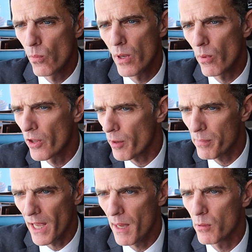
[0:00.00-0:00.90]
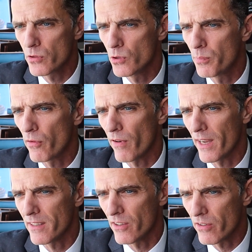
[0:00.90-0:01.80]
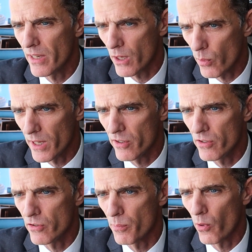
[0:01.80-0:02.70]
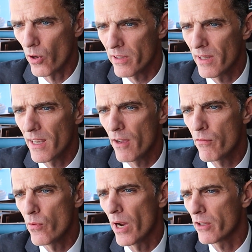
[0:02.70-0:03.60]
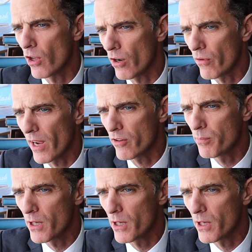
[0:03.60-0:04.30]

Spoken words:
we will not be able to provide this liquidity support if we are dollarized,